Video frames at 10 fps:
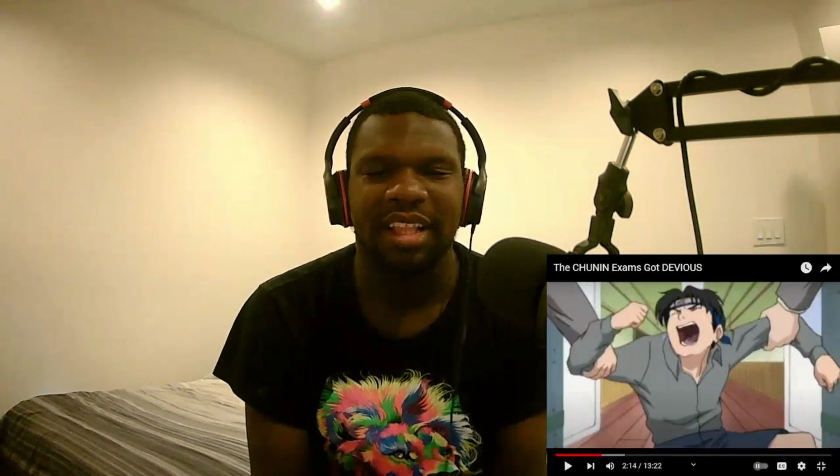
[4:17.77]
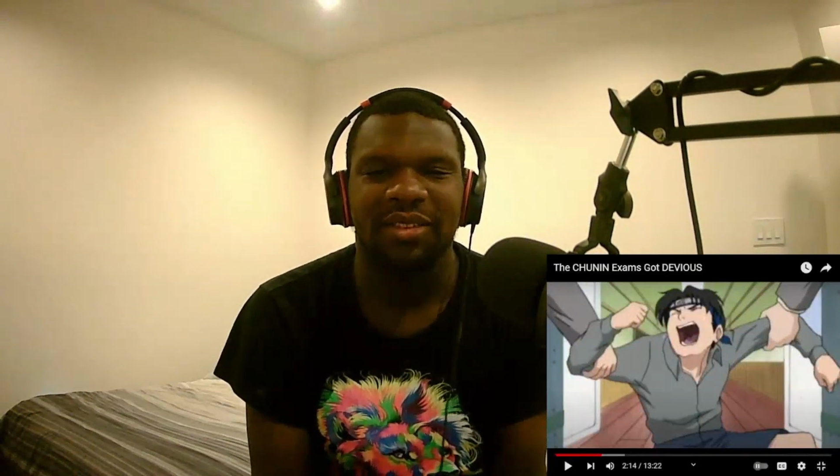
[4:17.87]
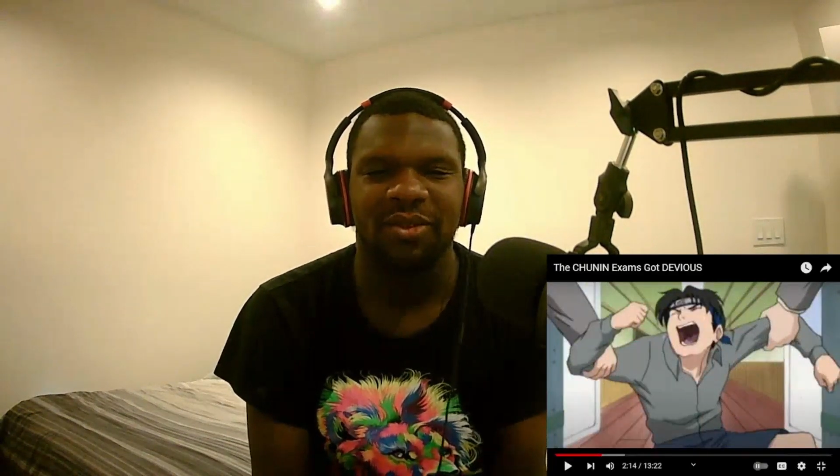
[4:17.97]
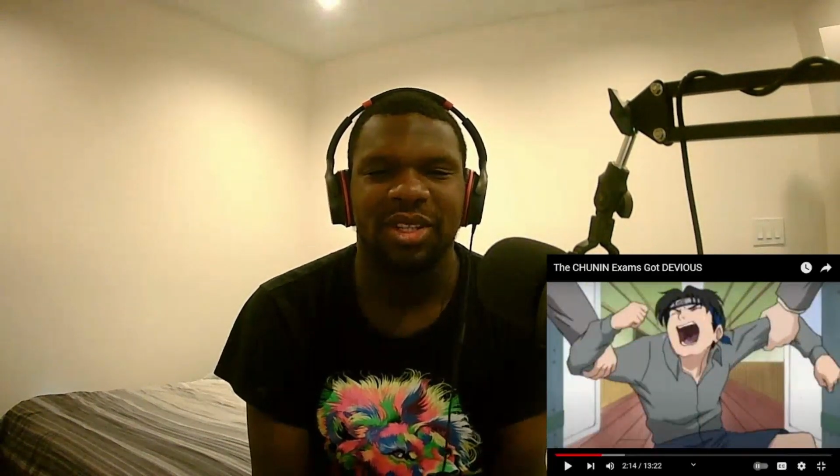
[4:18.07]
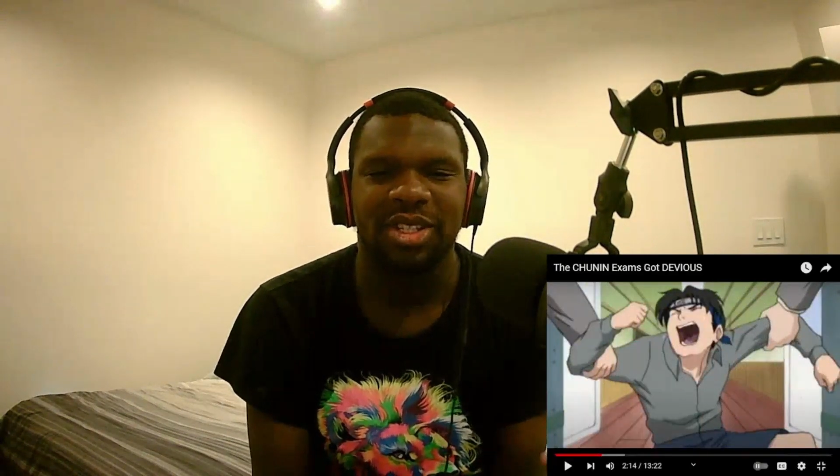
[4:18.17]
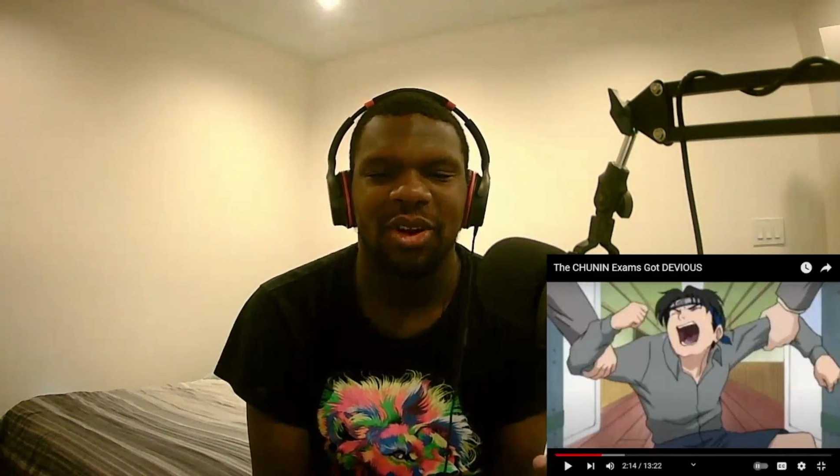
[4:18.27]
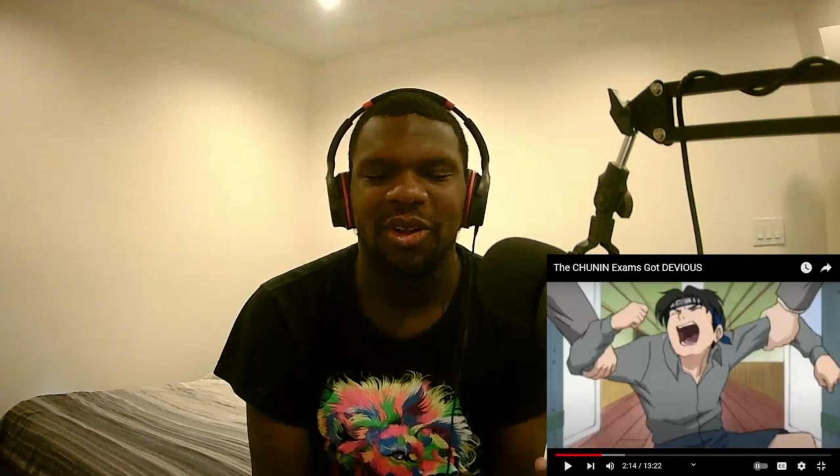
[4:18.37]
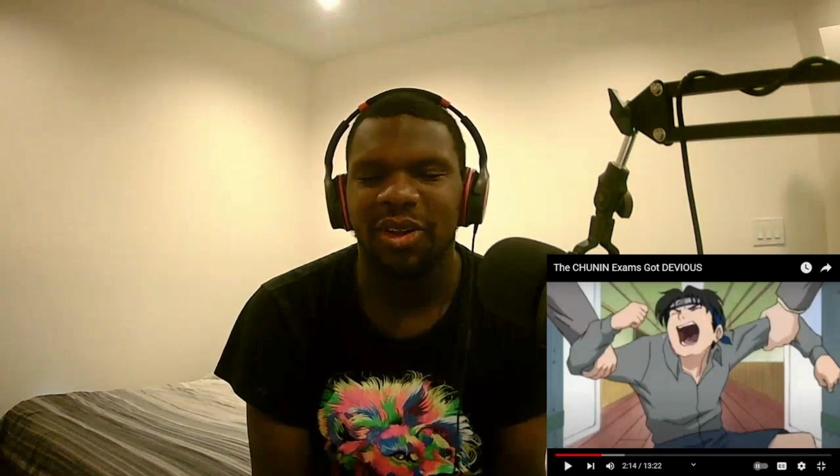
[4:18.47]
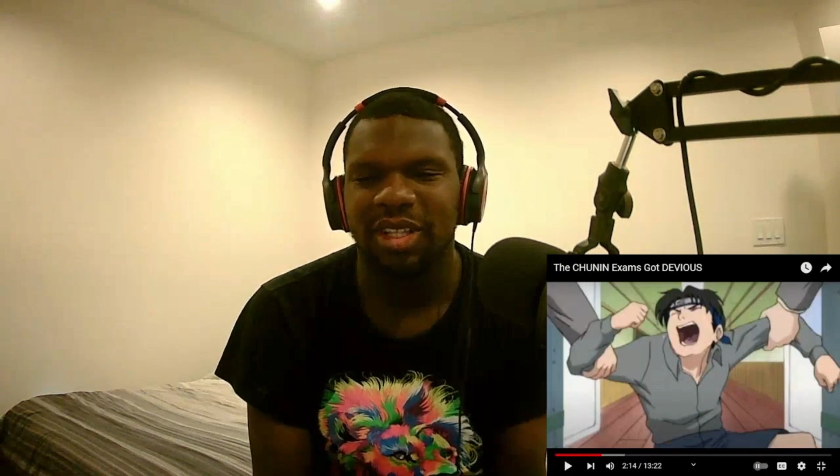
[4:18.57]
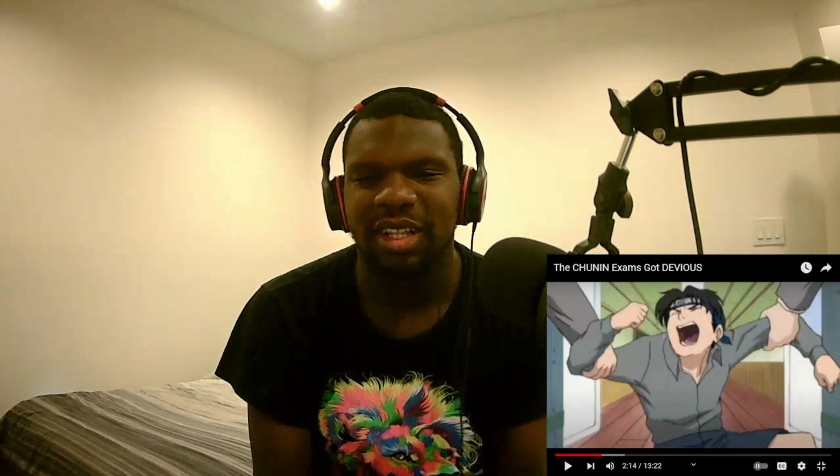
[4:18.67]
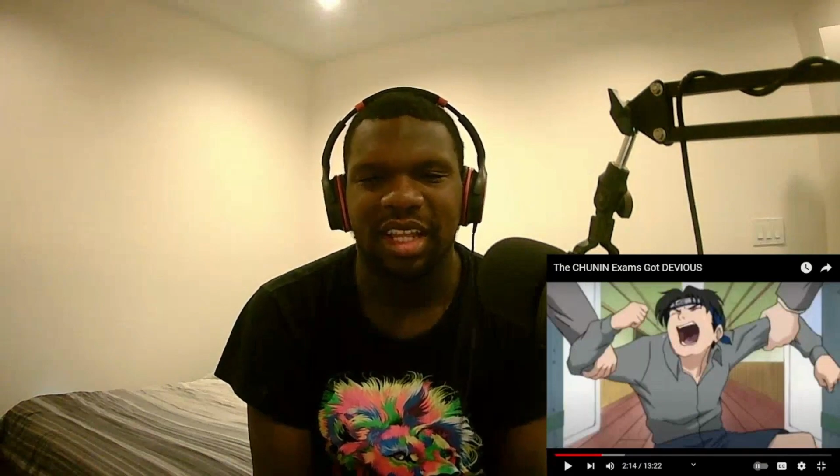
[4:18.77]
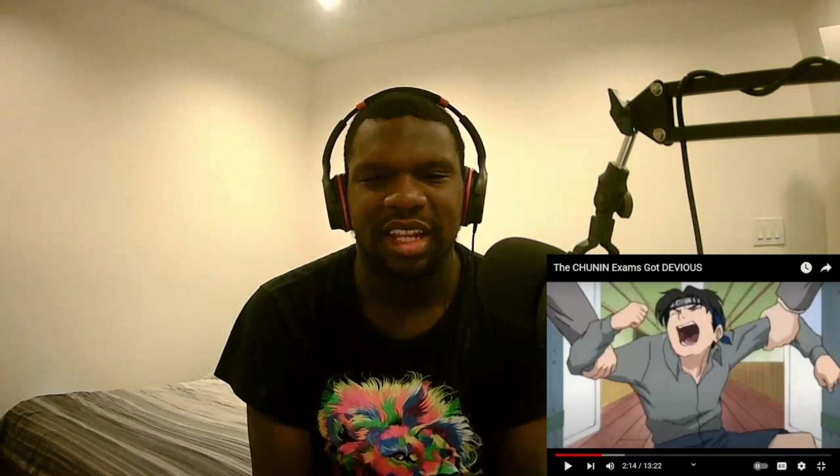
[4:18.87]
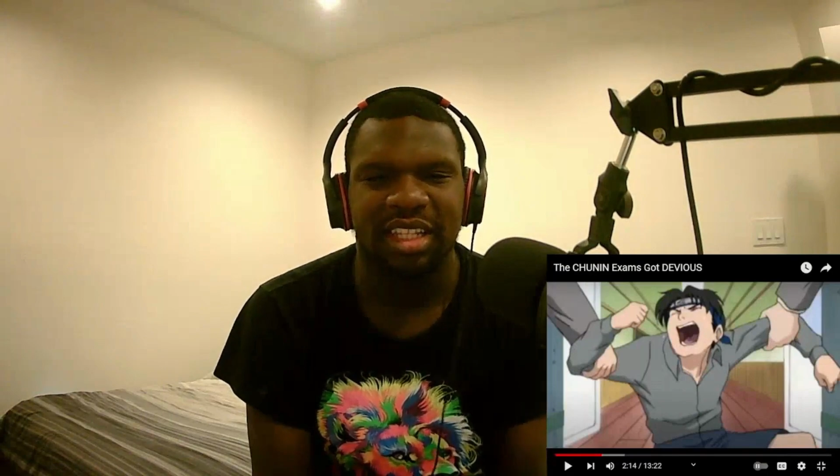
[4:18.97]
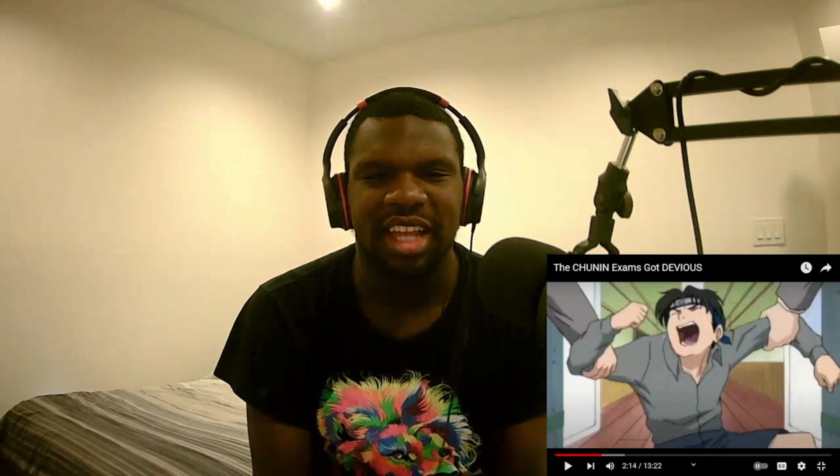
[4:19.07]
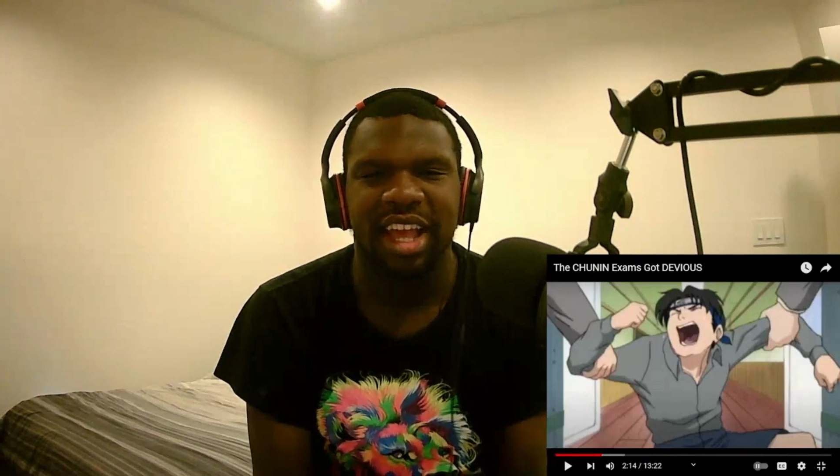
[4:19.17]
was so close to looking
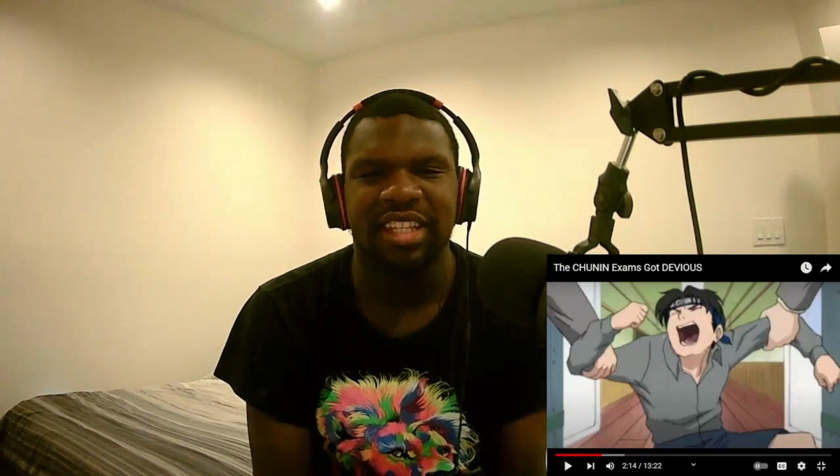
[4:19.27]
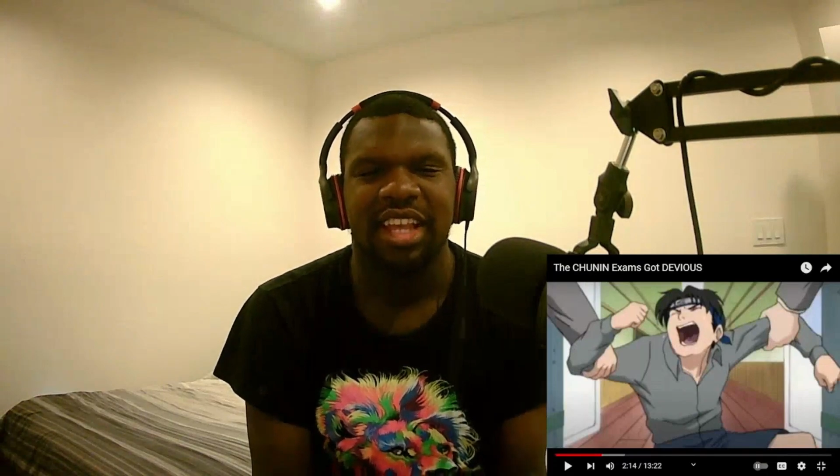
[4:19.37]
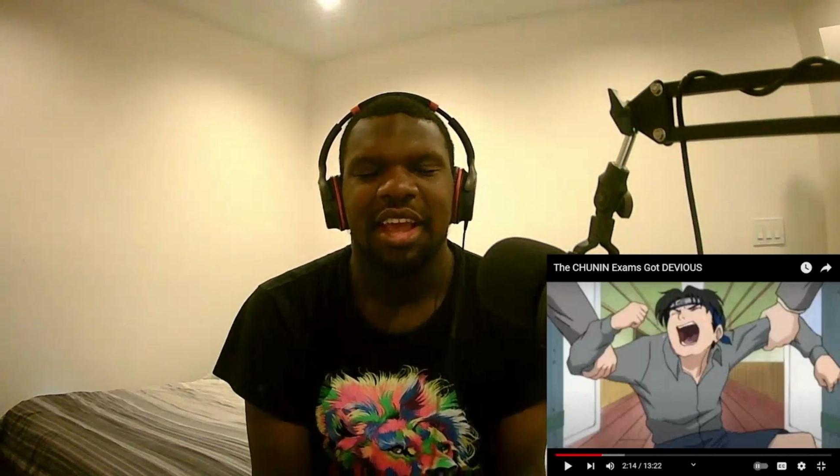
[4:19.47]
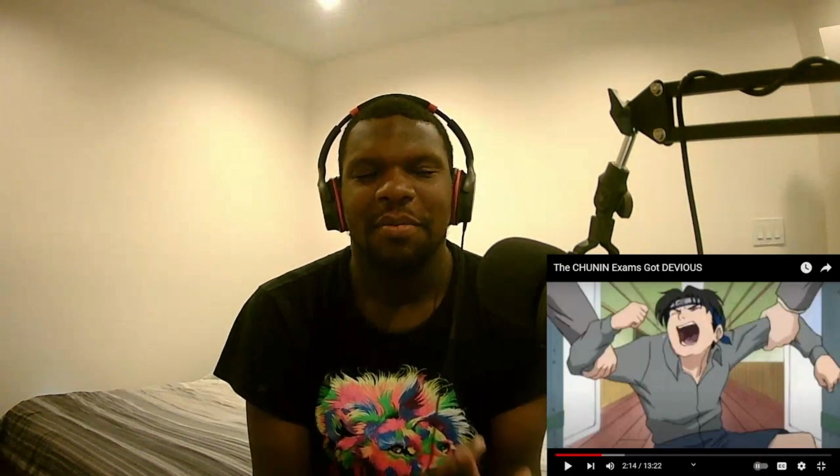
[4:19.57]
at the chest,